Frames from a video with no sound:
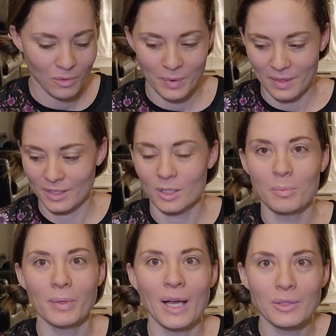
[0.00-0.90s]
With
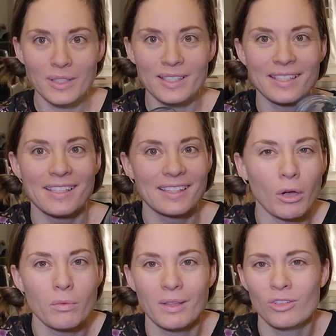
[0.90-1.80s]
sprouts,
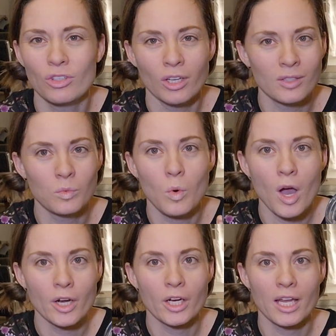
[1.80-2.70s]
grown with just
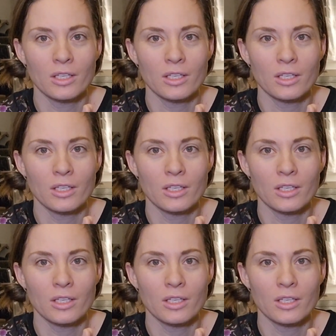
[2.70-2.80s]
water,